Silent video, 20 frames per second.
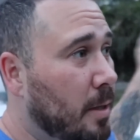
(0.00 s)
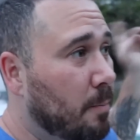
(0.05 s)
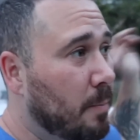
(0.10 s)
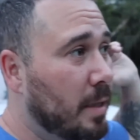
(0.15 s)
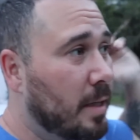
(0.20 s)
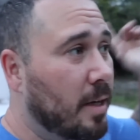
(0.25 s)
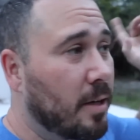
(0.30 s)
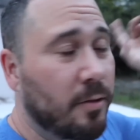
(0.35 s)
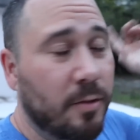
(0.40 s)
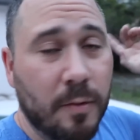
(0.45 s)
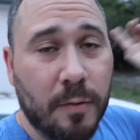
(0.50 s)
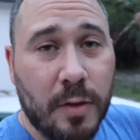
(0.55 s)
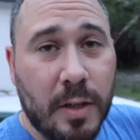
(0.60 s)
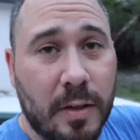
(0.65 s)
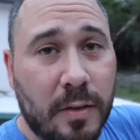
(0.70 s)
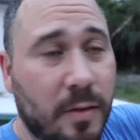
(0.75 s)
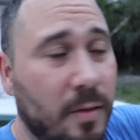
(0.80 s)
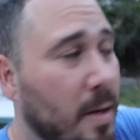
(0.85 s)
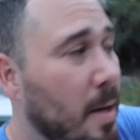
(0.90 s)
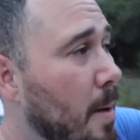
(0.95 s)
that because of
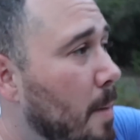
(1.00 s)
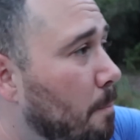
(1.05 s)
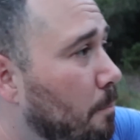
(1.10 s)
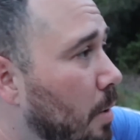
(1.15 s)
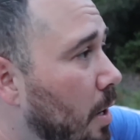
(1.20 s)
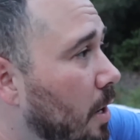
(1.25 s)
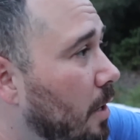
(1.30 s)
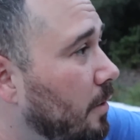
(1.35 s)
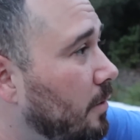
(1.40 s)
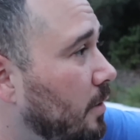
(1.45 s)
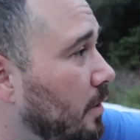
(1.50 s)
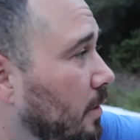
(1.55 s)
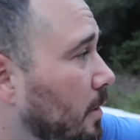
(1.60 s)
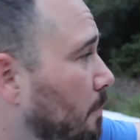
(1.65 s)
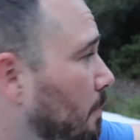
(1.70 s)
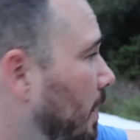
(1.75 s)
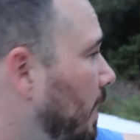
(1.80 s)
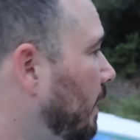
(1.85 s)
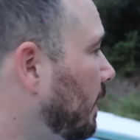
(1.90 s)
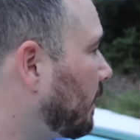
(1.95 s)
this pond in
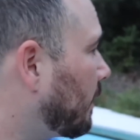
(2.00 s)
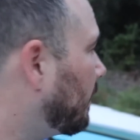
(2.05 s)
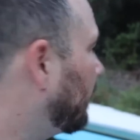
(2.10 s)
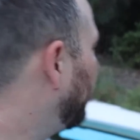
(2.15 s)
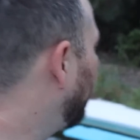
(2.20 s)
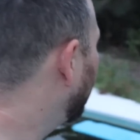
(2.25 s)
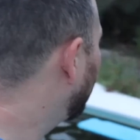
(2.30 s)
the back,